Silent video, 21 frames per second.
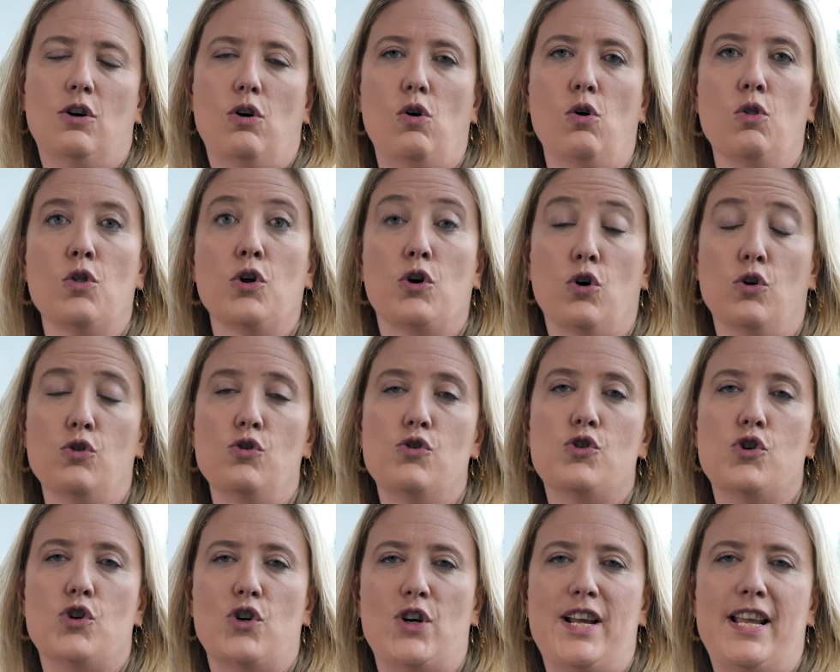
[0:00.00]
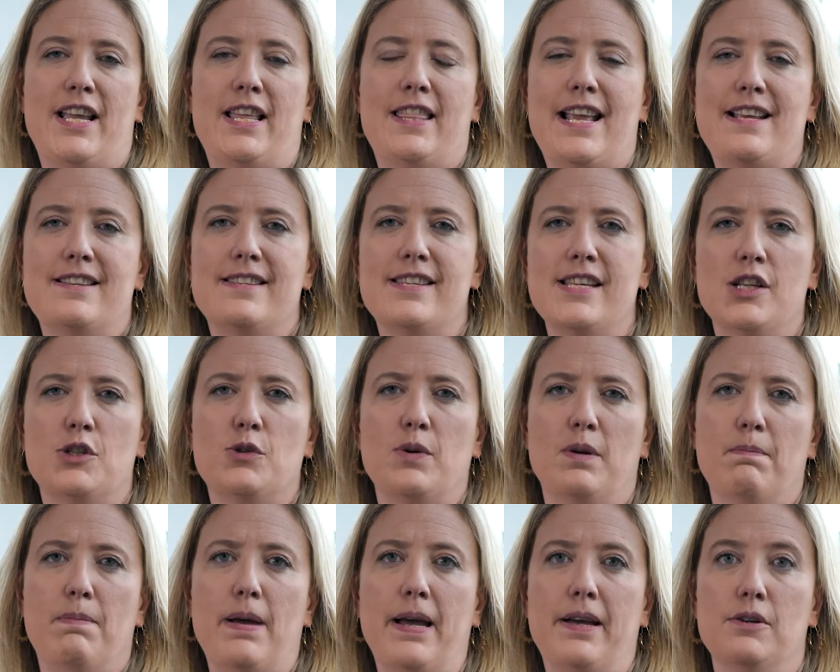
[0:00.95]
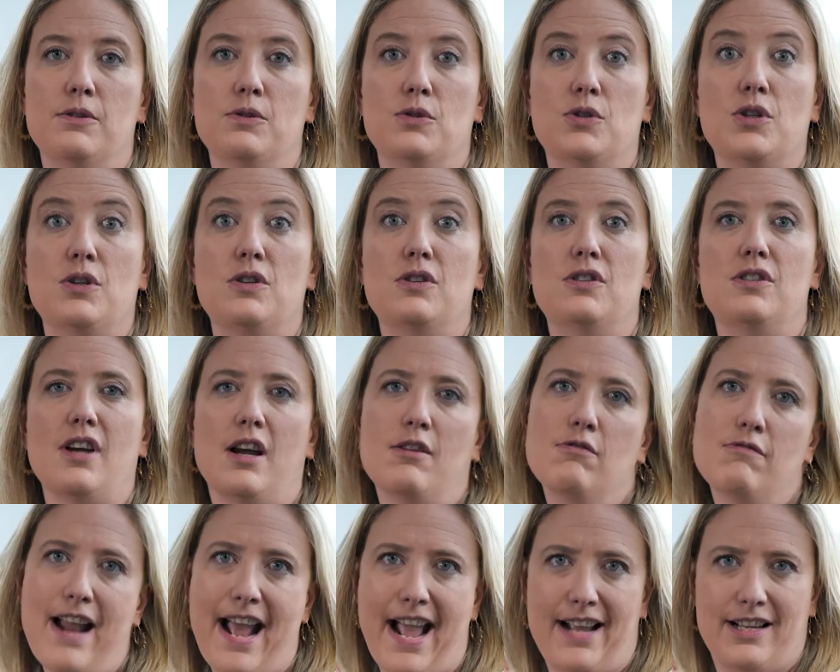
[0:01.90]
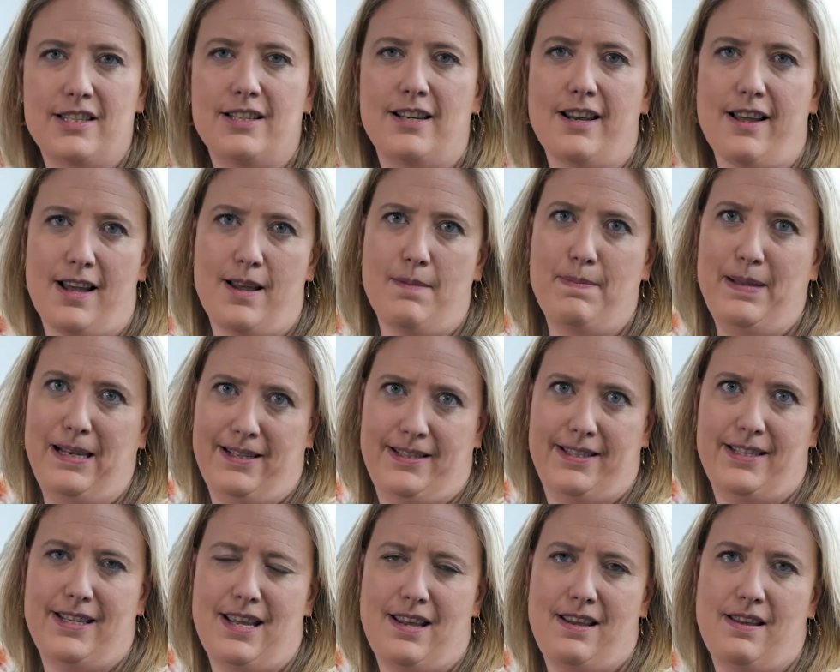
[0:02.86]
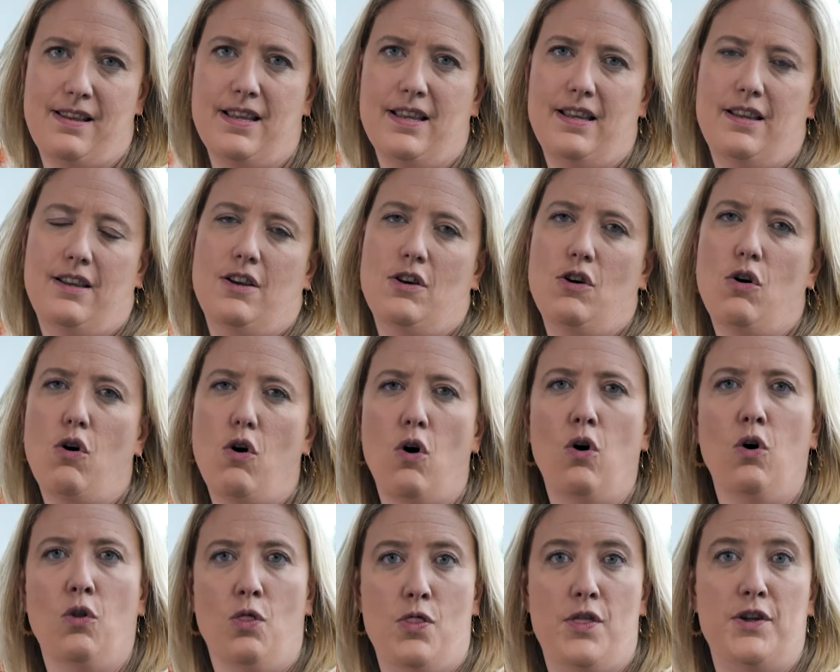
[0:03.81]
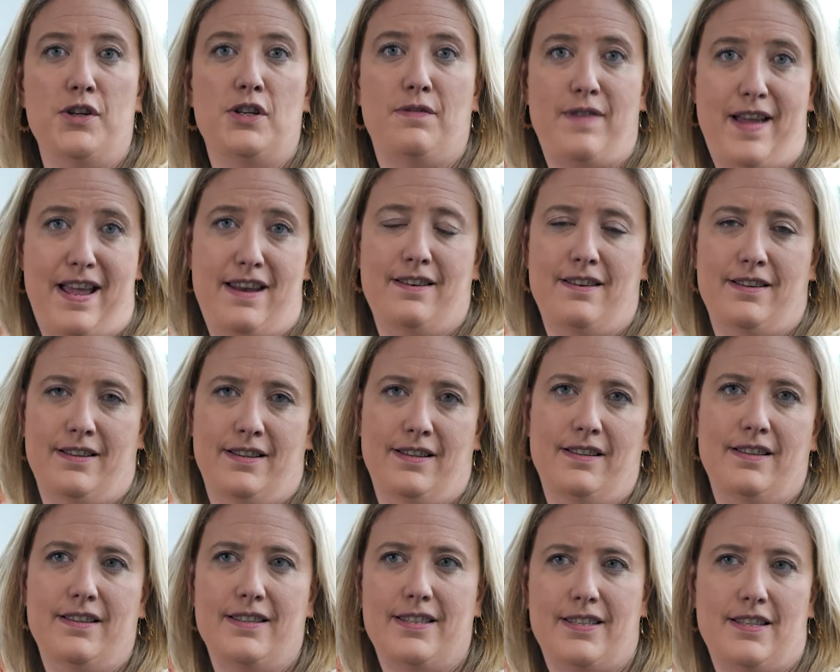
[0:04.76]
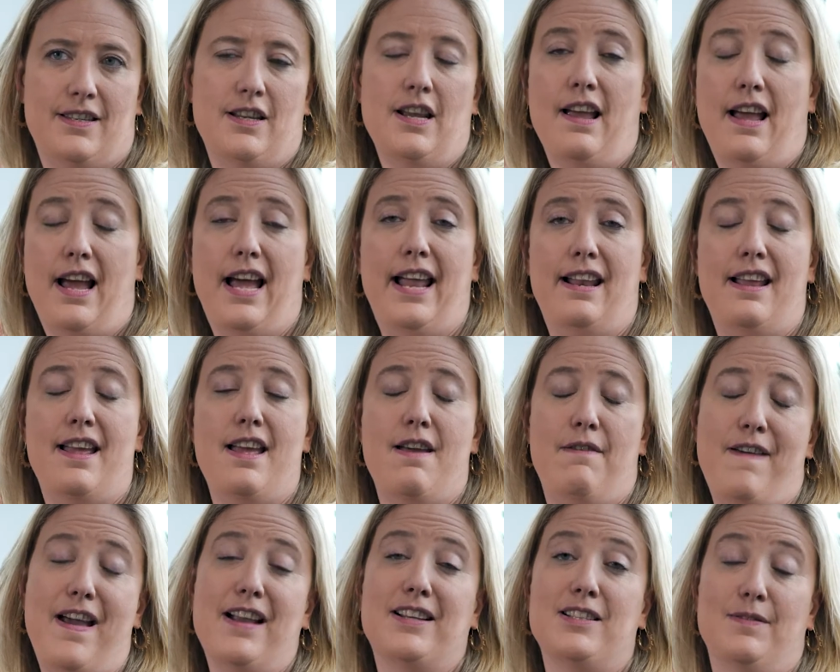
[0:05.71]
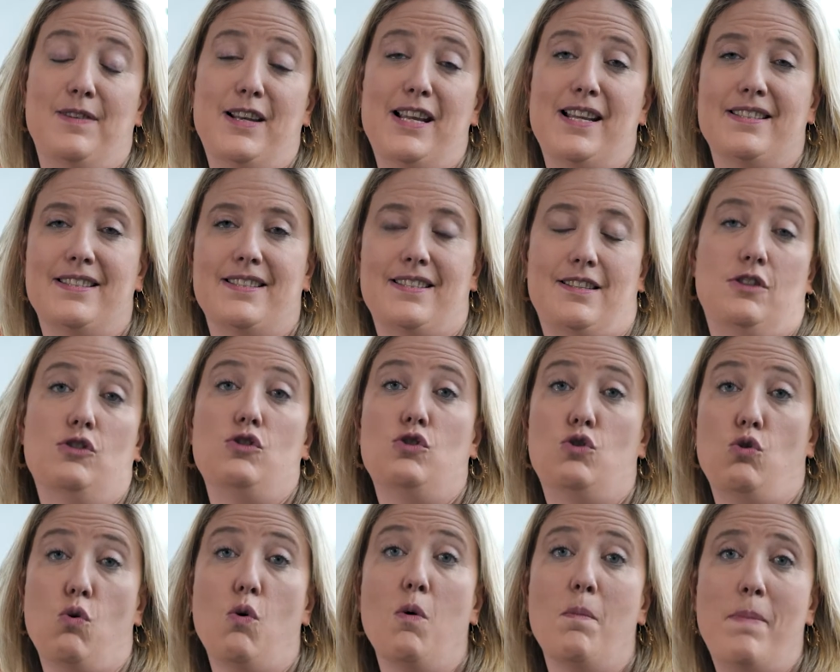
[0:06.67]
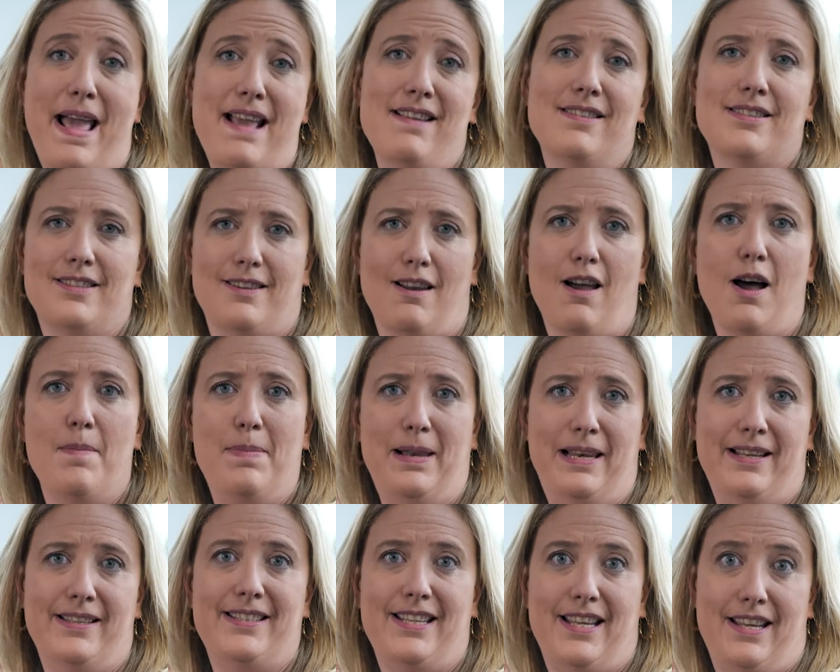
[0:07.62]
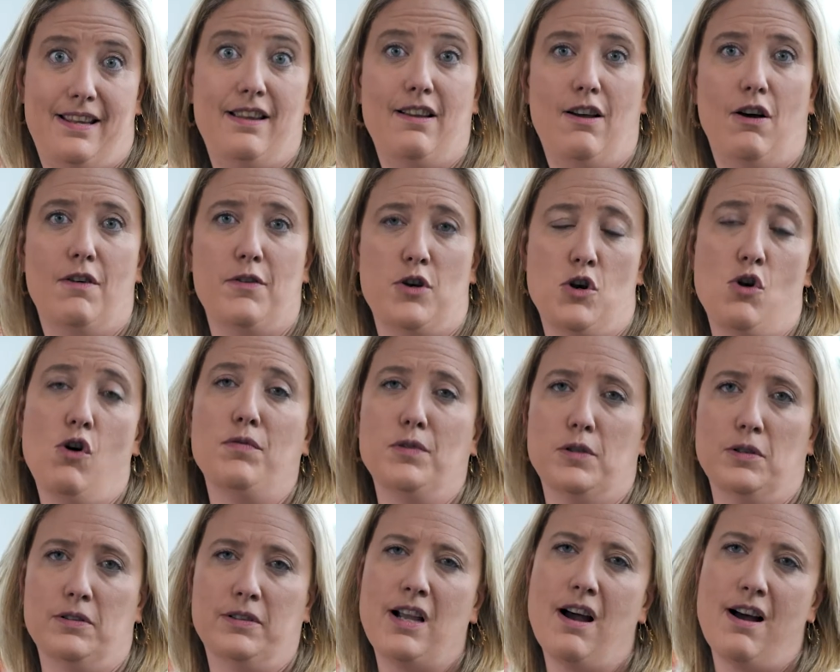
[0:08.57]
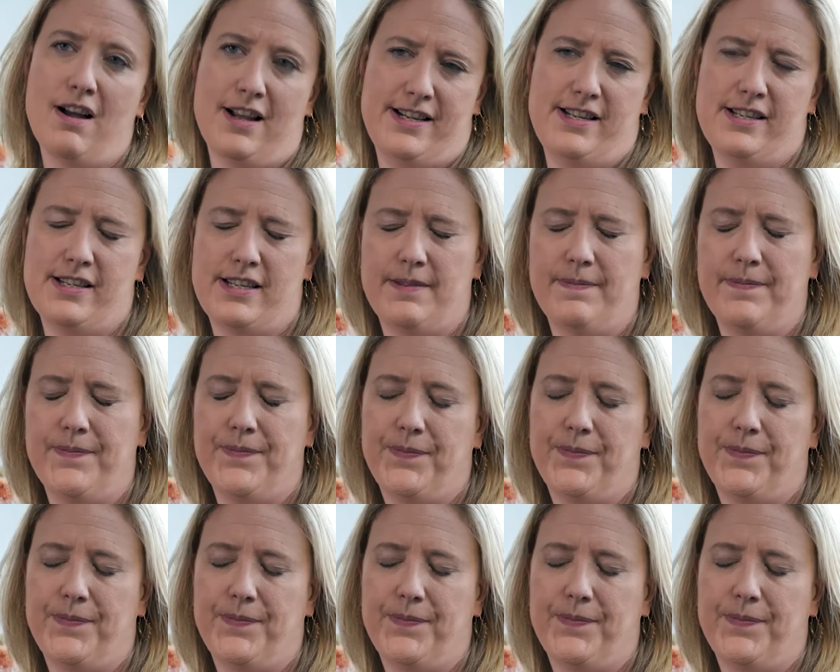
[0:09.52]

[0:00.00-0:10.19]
On the contrary, they seek to impose direct liability on the defendants, and effectively it's tort-based liability of a novel kind.